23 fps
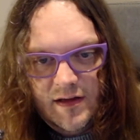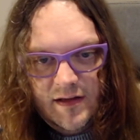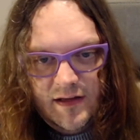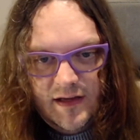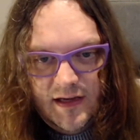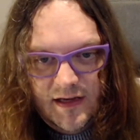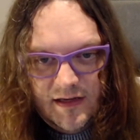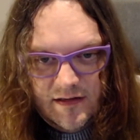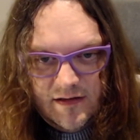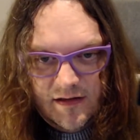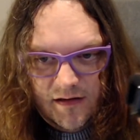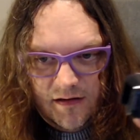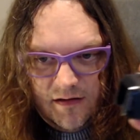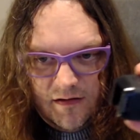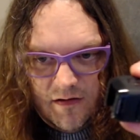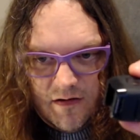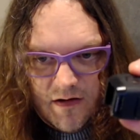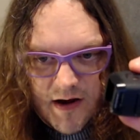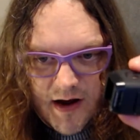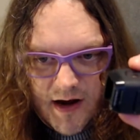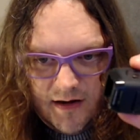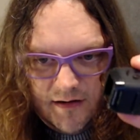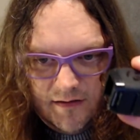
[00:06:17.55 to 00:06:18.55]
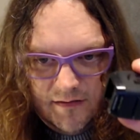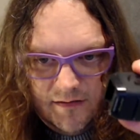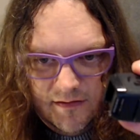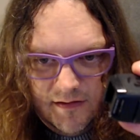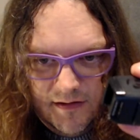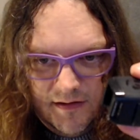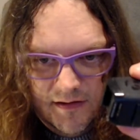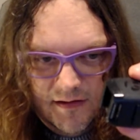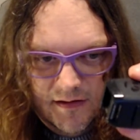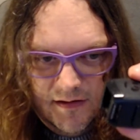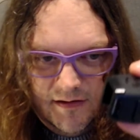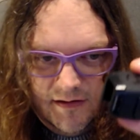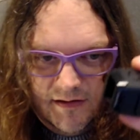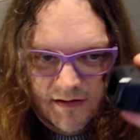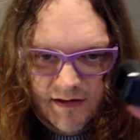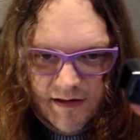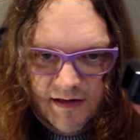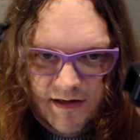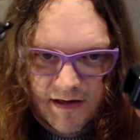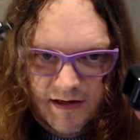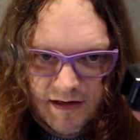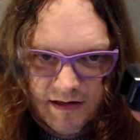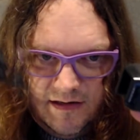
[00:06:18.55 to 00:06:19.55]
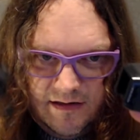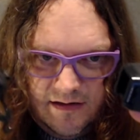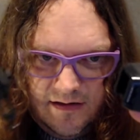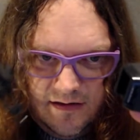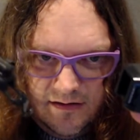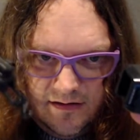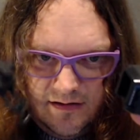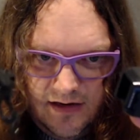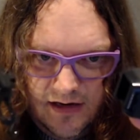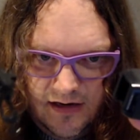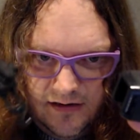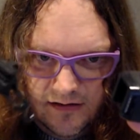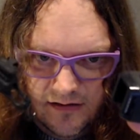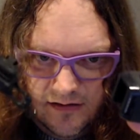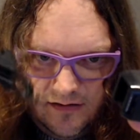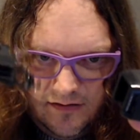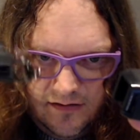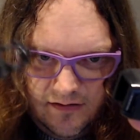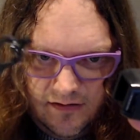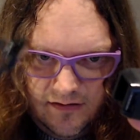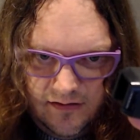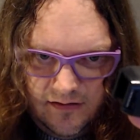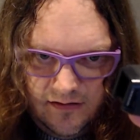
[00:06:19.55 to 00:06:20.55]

Here's the light, and here's the thing: